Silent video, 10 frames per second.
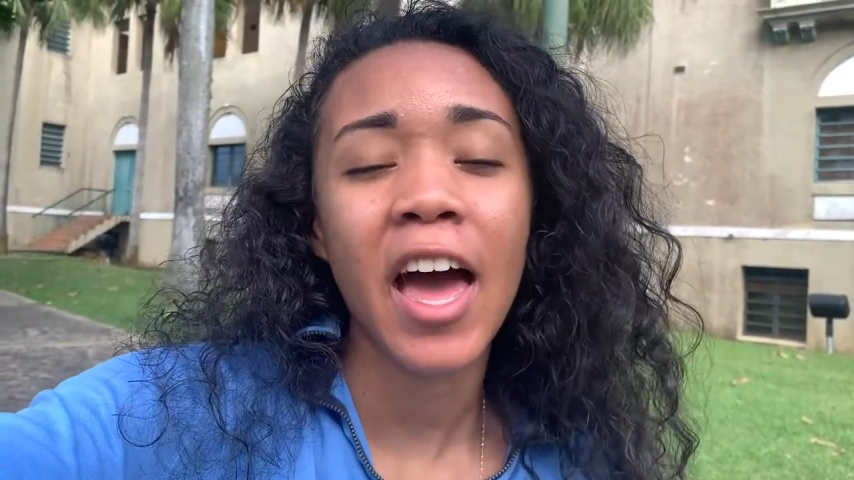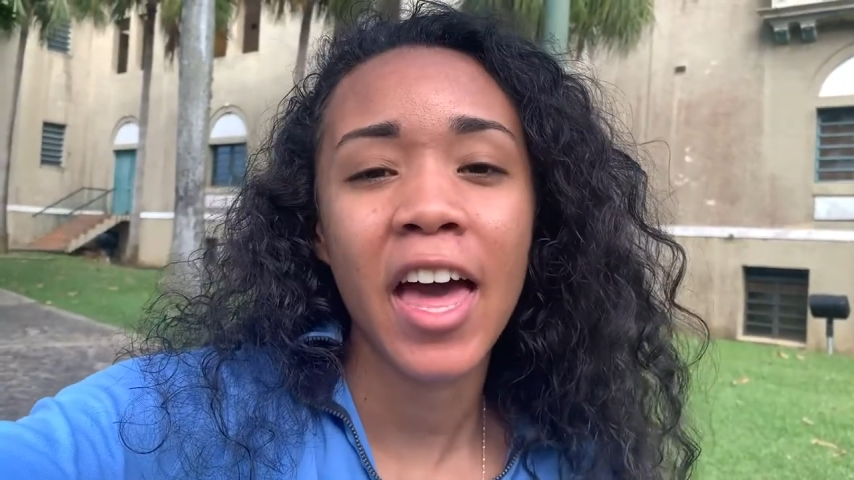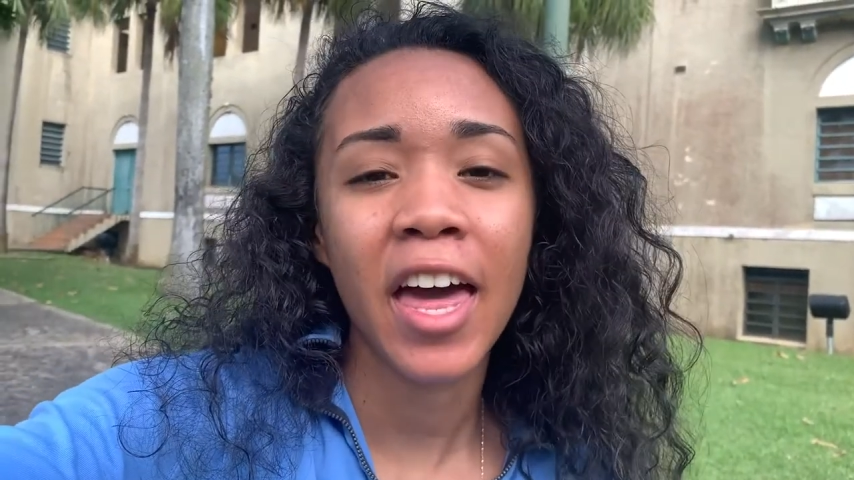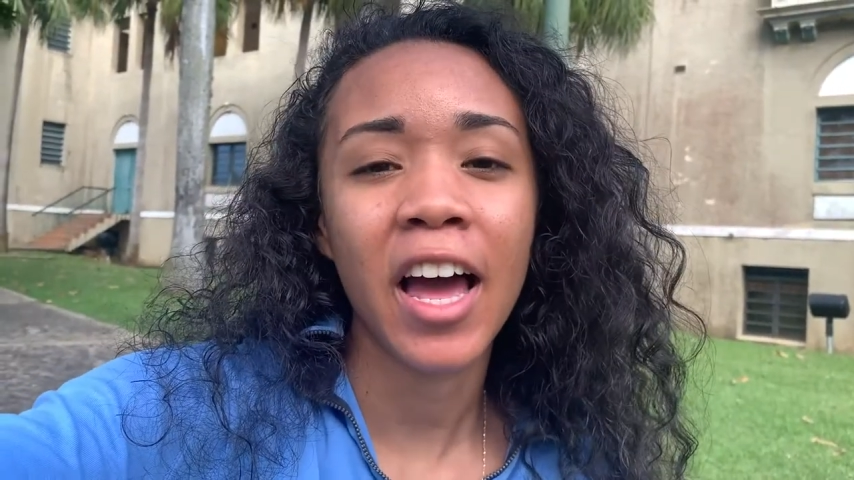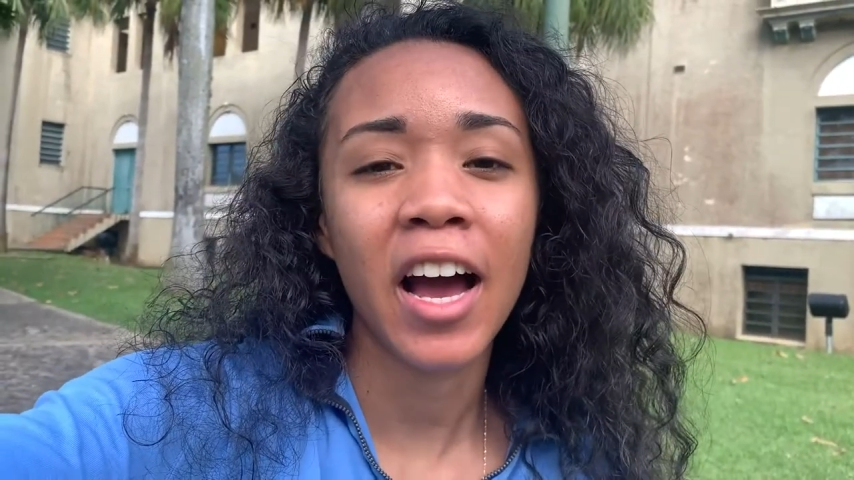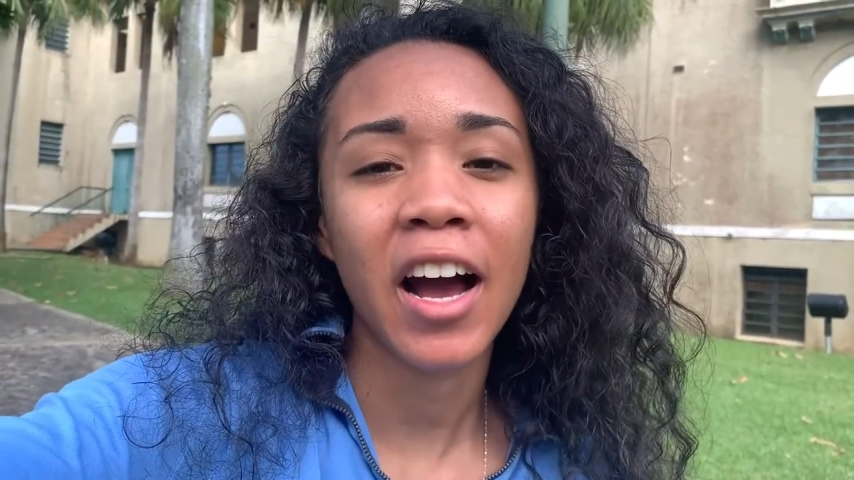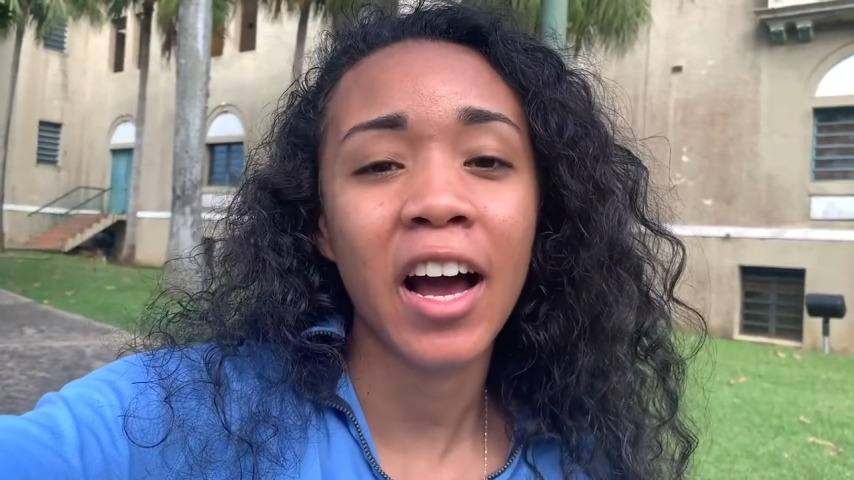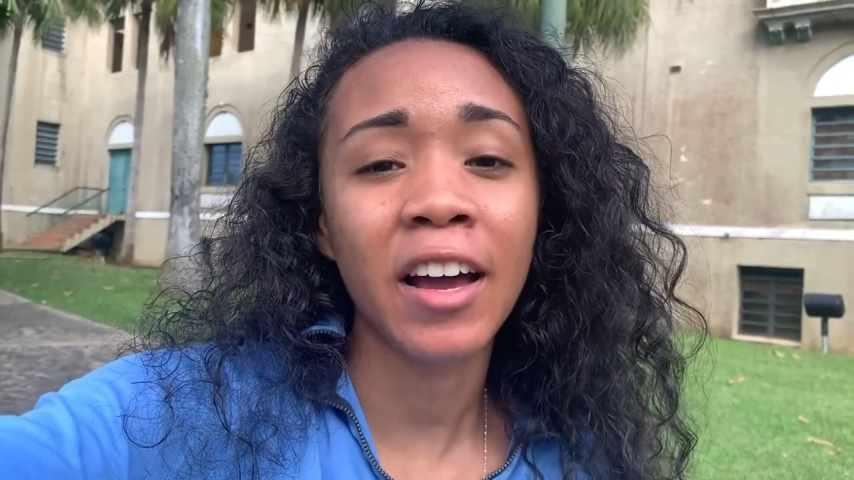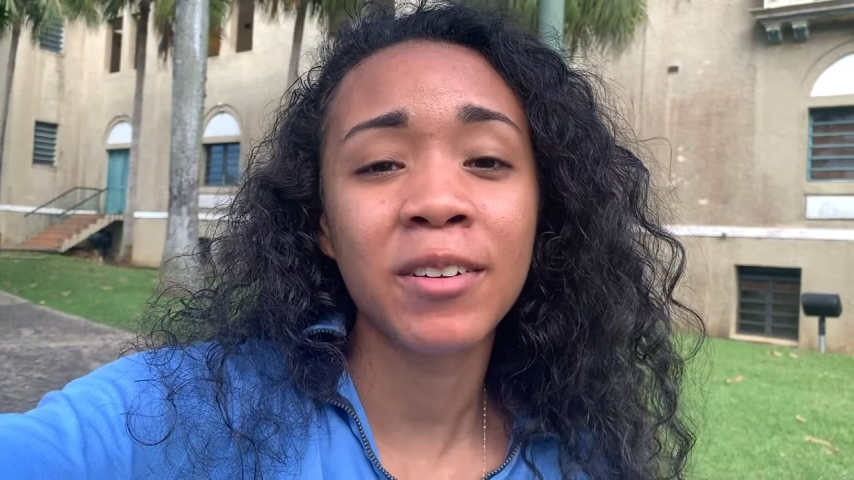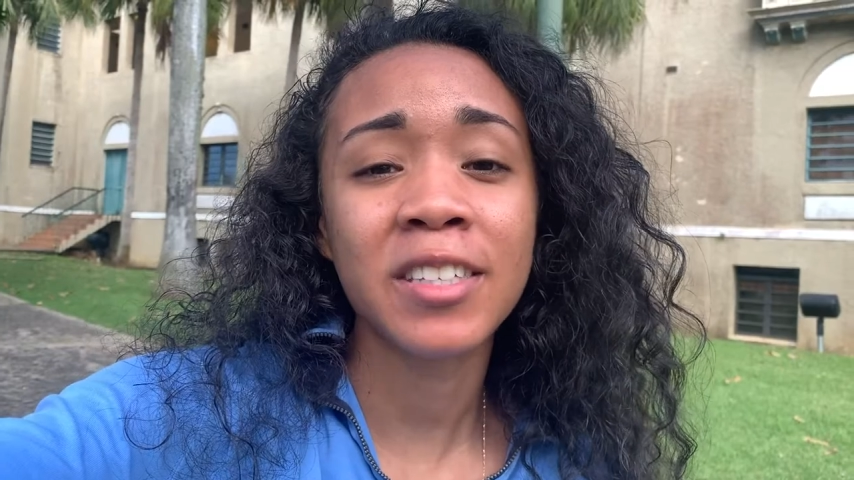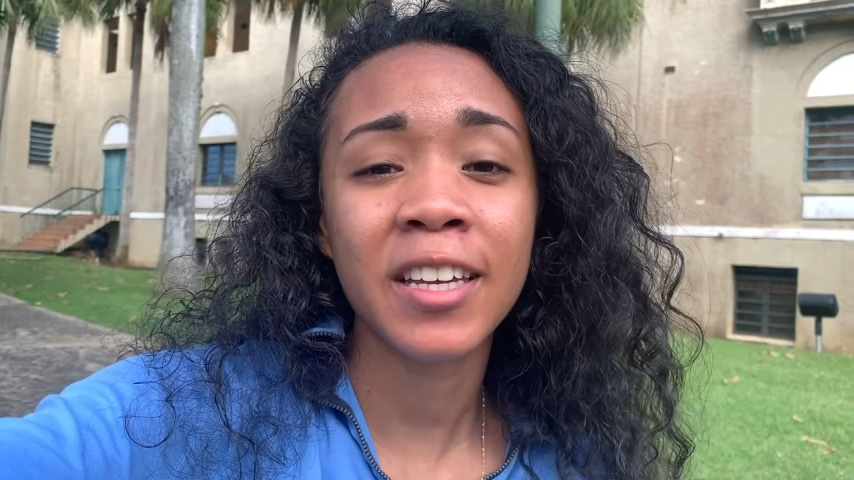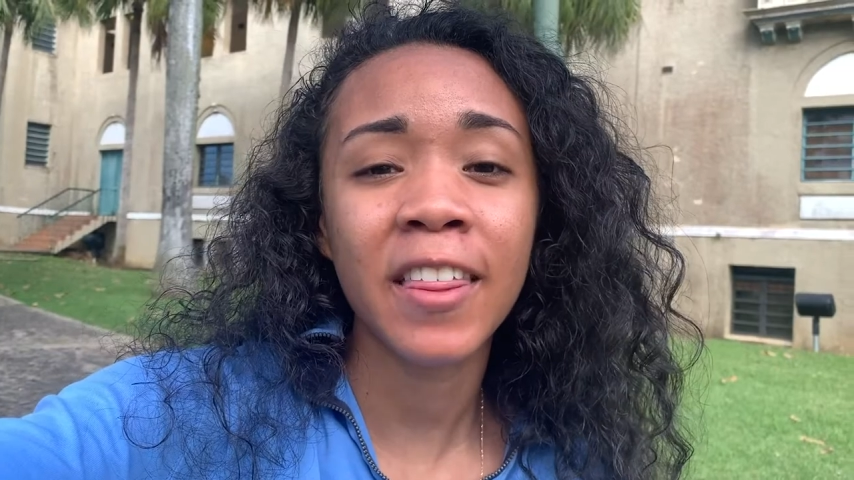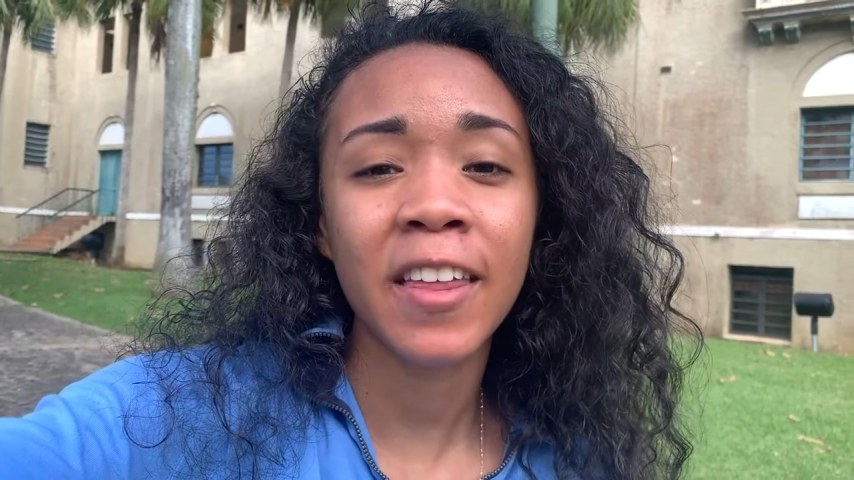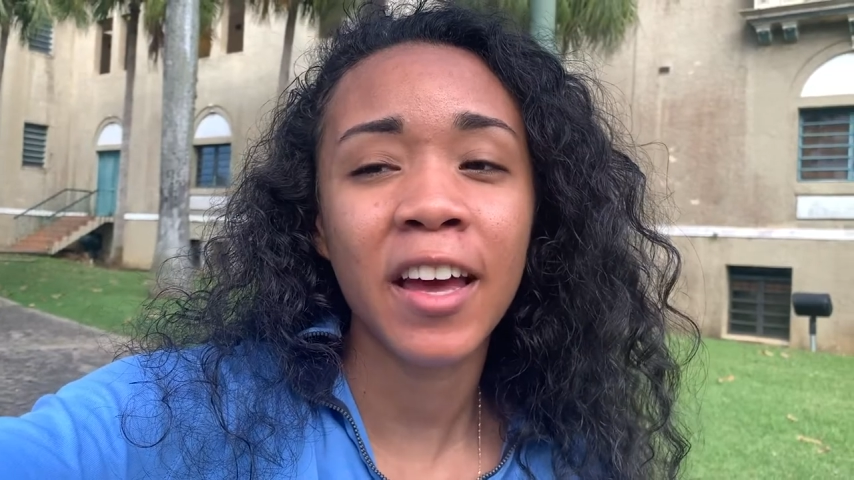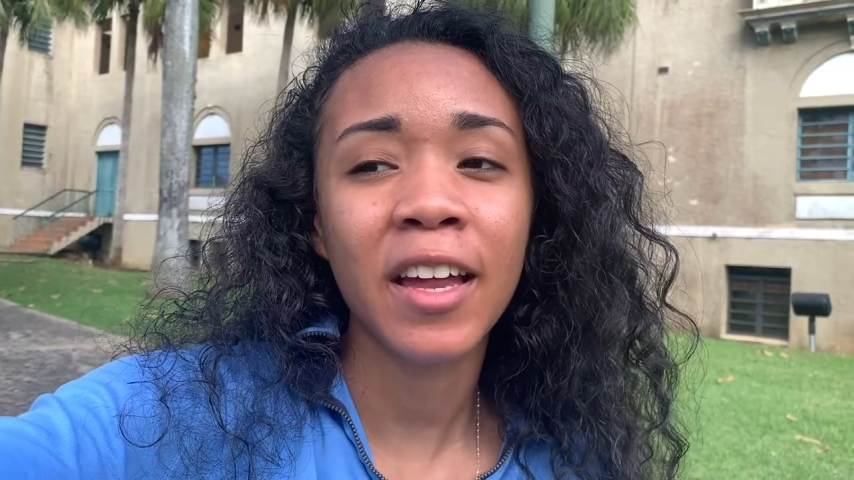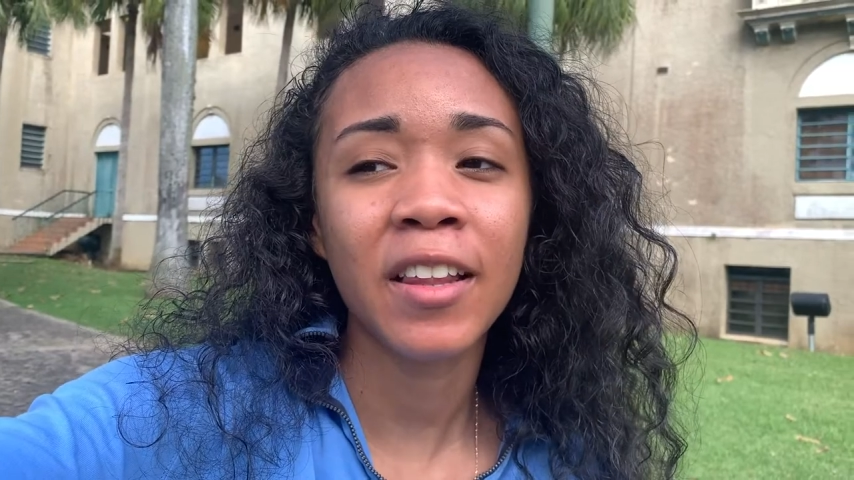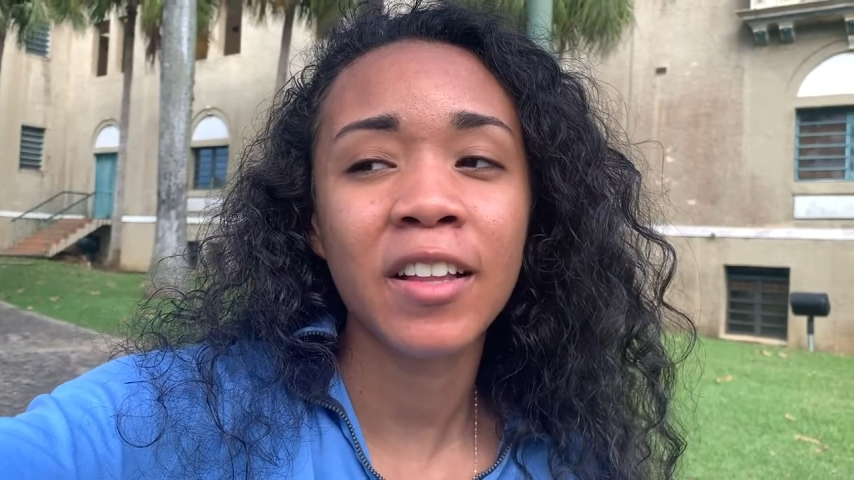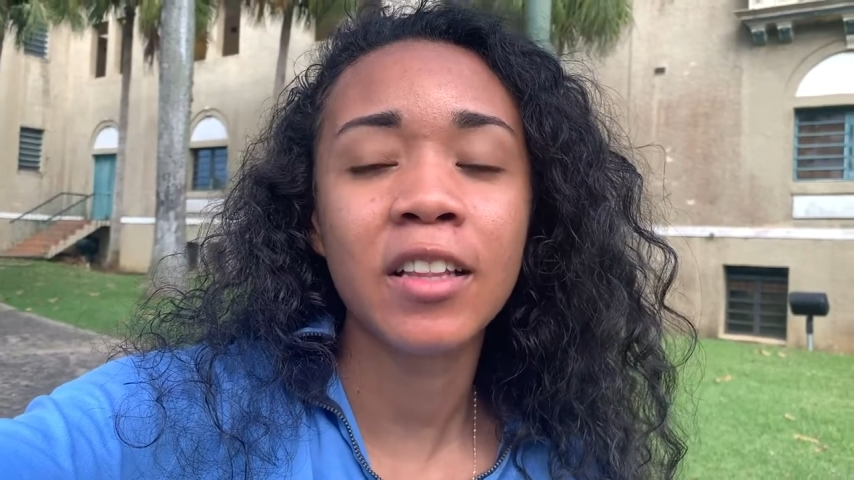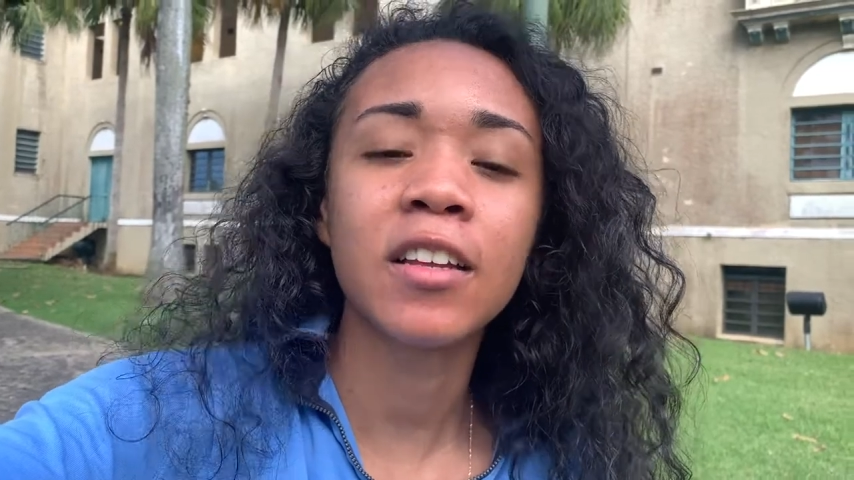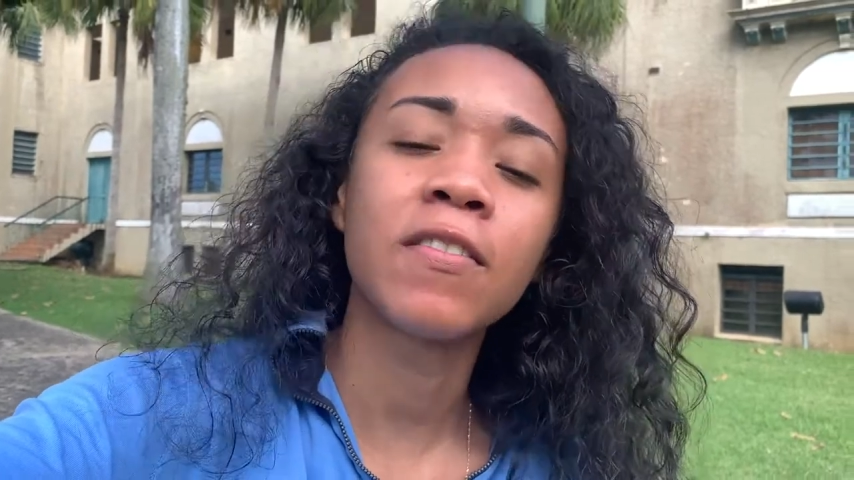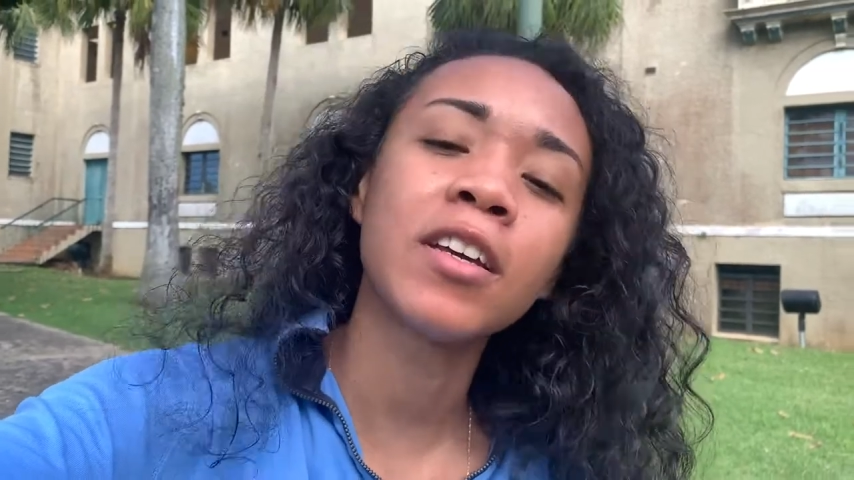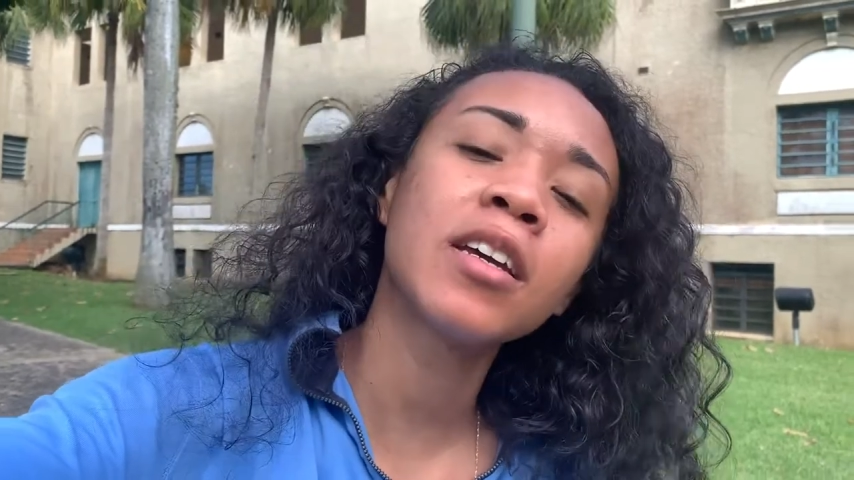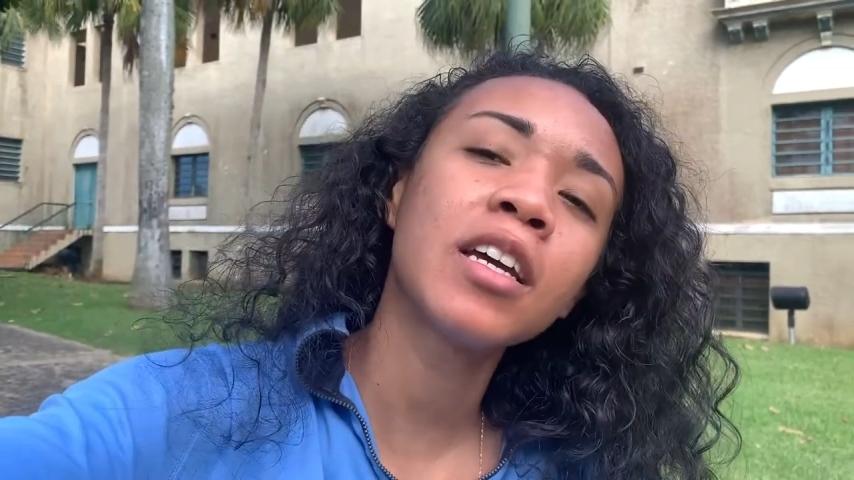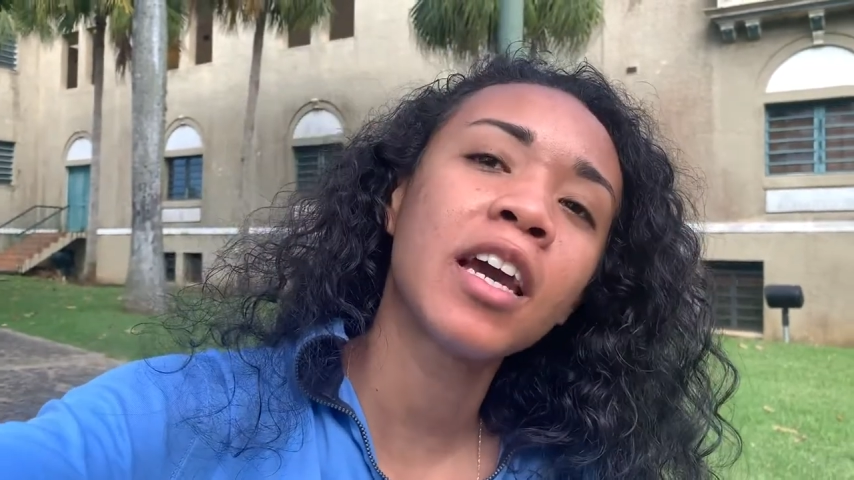And I would say that the living